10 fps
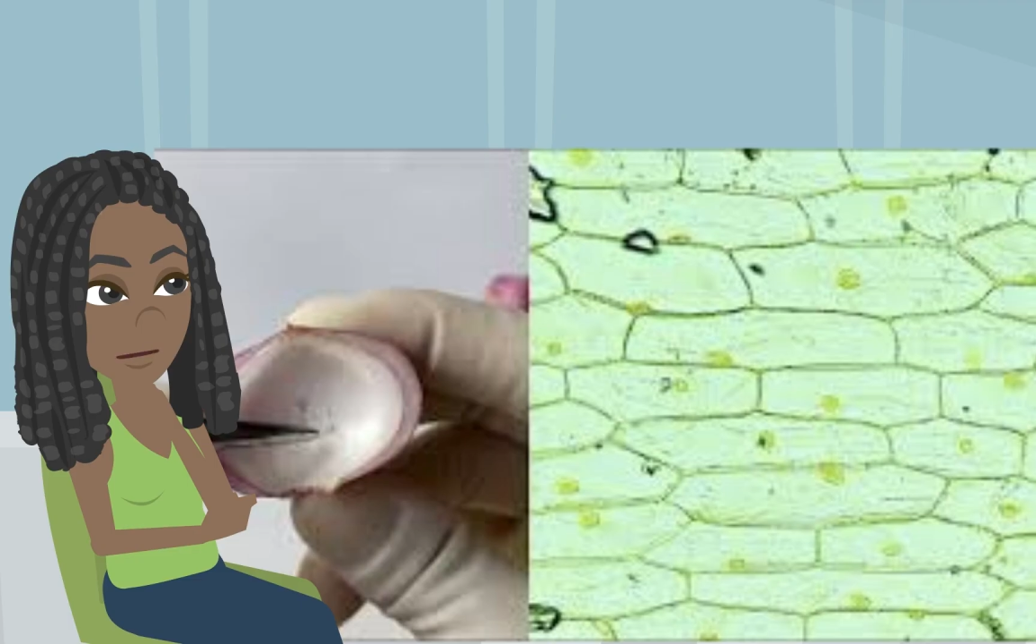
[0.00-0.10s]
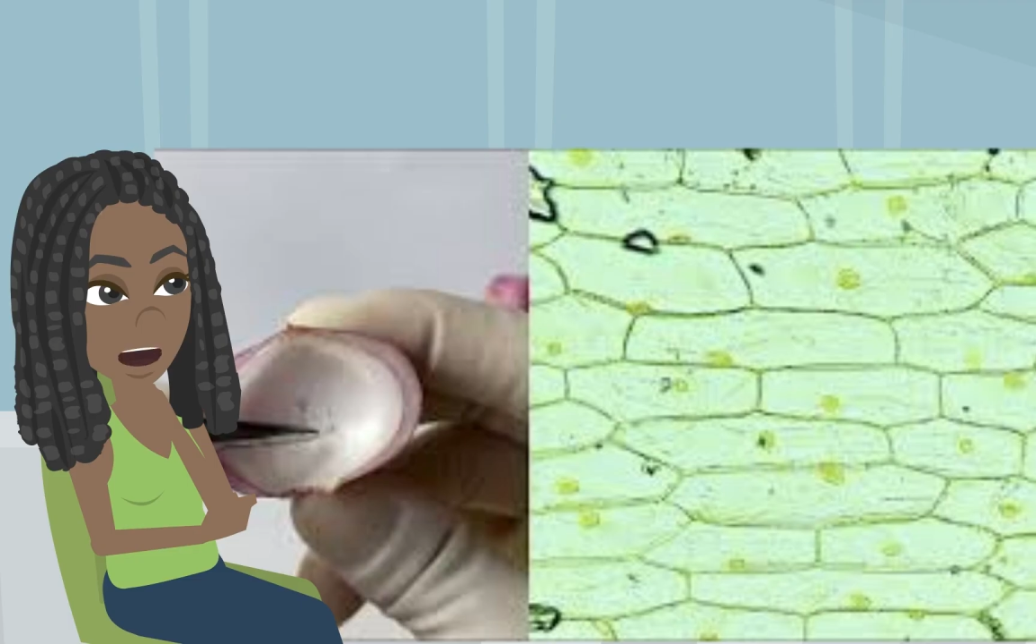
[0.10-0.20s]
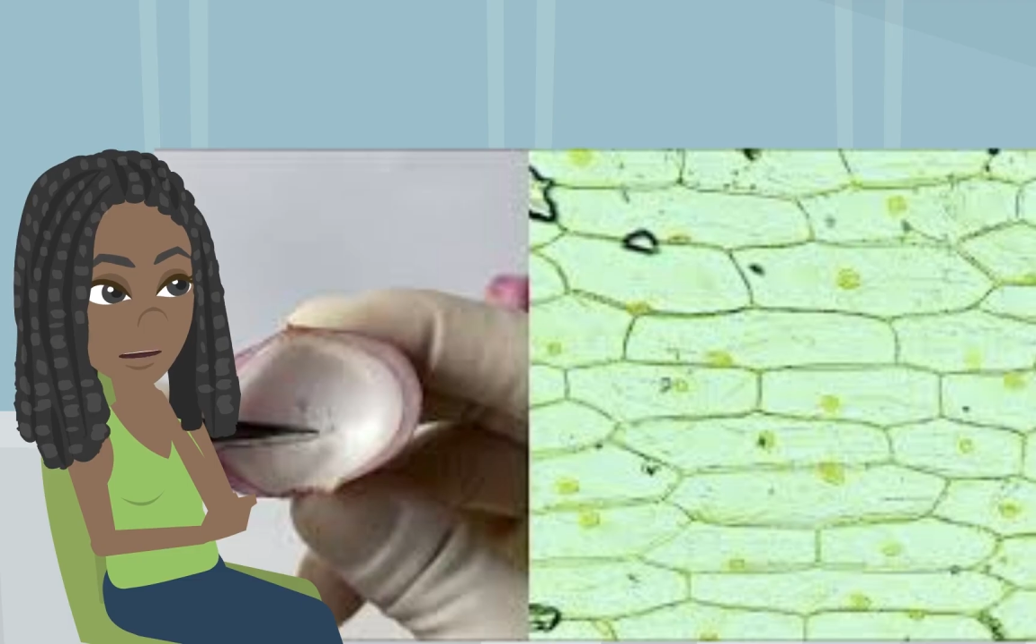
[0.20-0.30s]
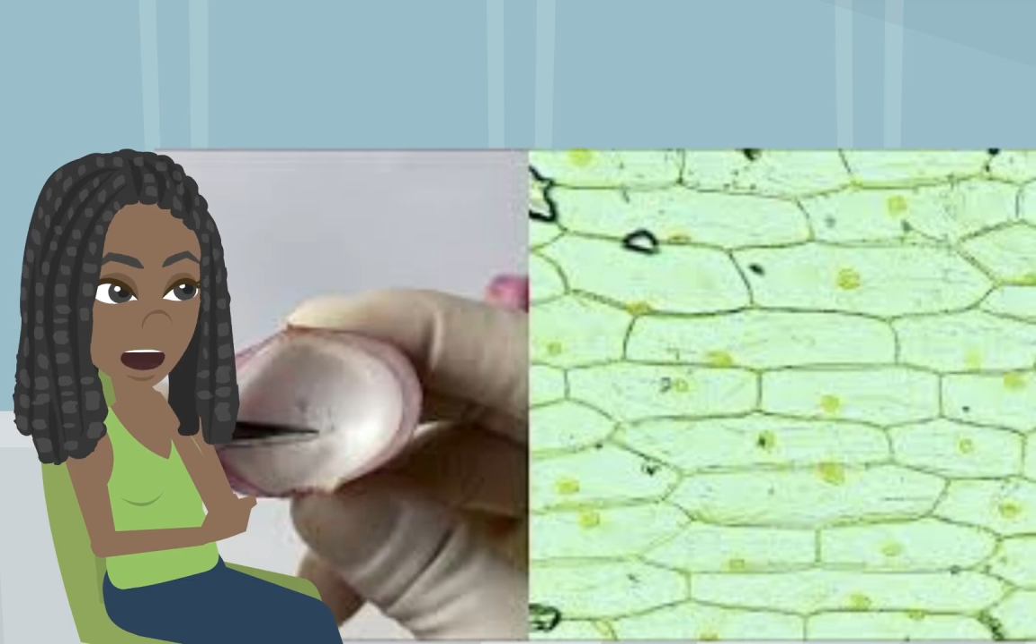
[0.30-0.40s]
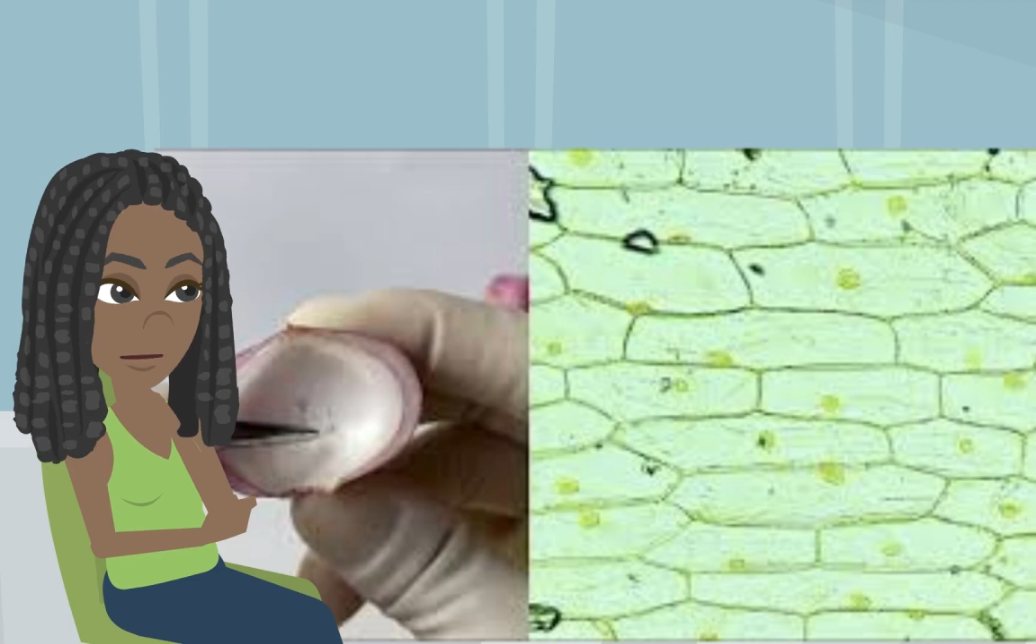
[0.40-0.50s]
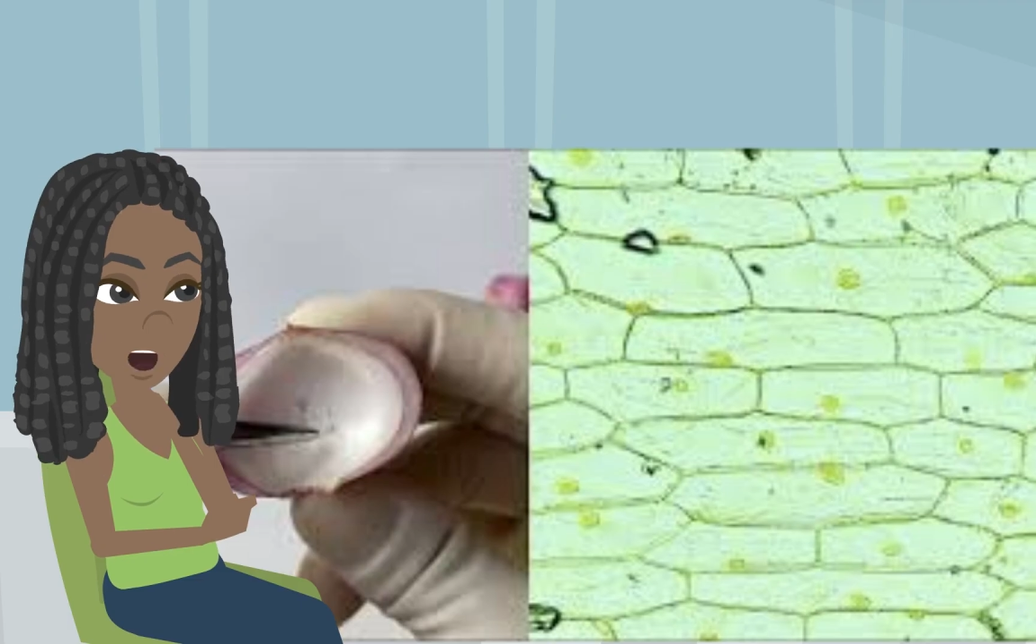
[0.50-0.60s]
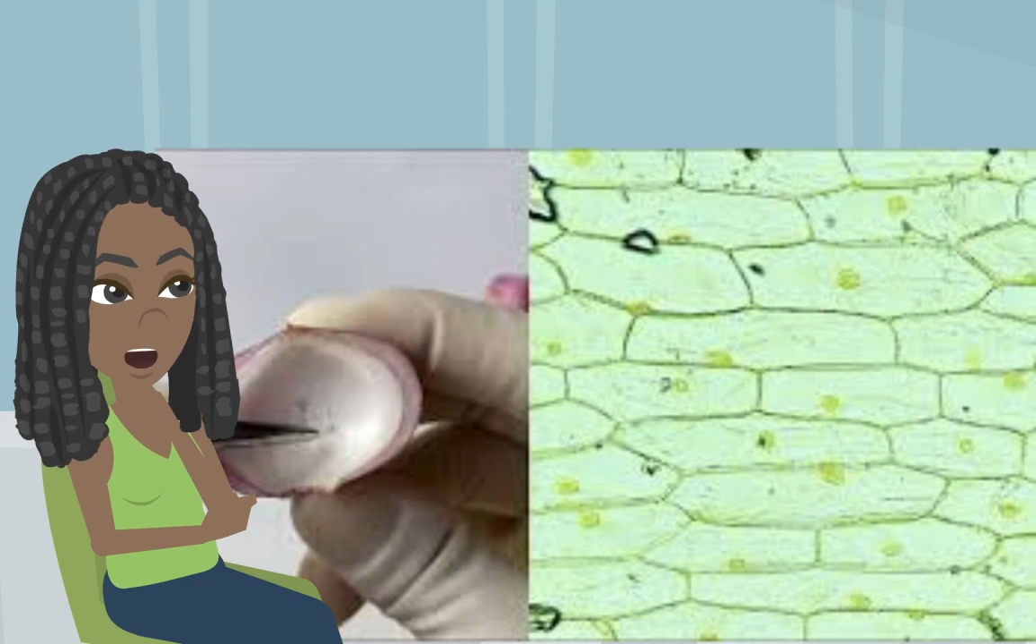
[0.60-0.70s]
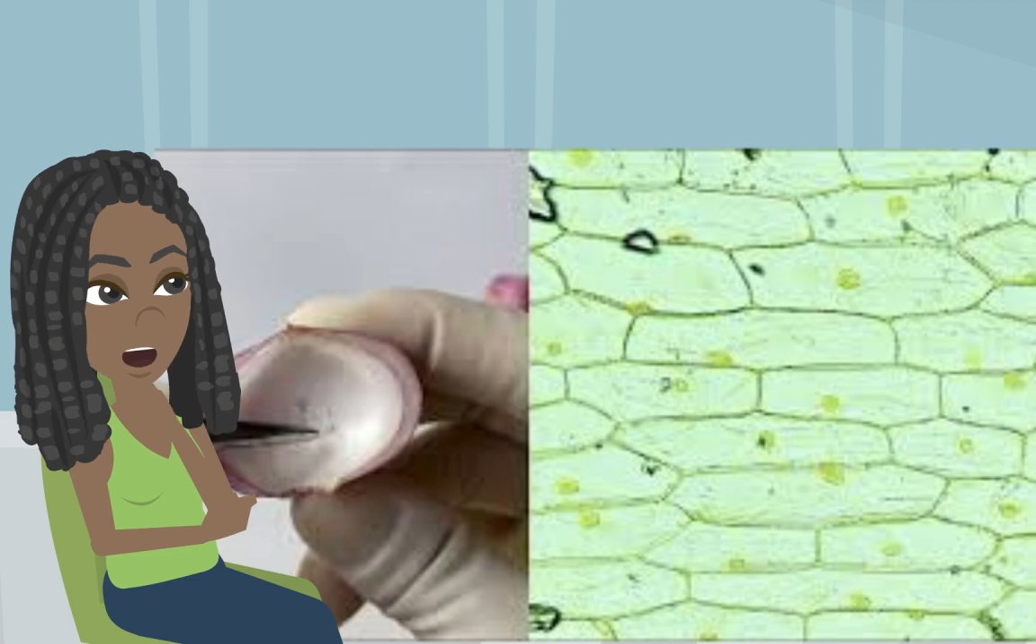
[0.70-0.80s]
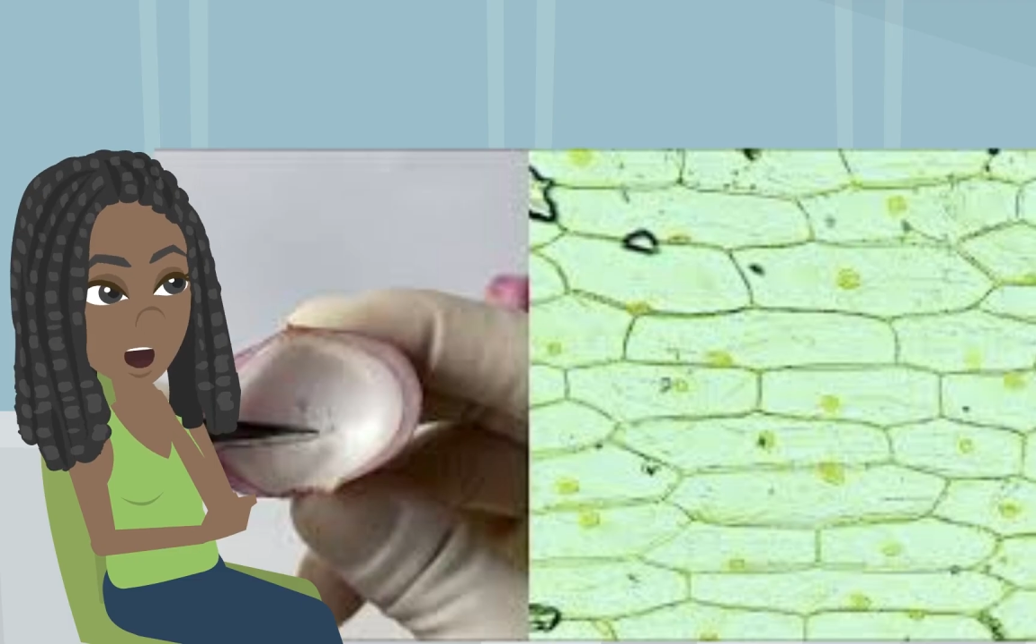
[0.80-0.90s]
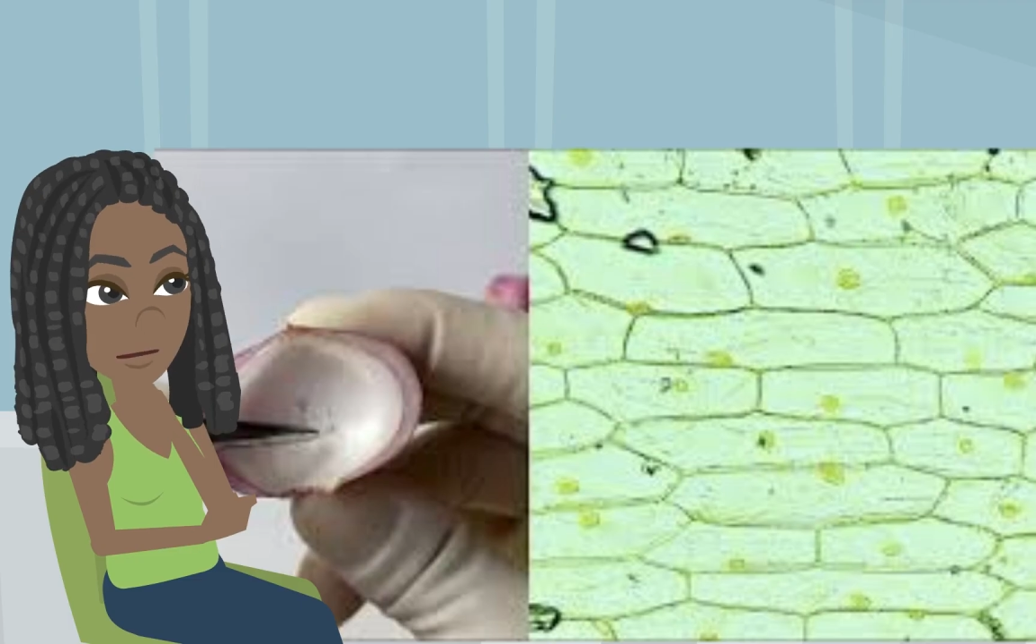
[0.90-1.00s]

You can prepare a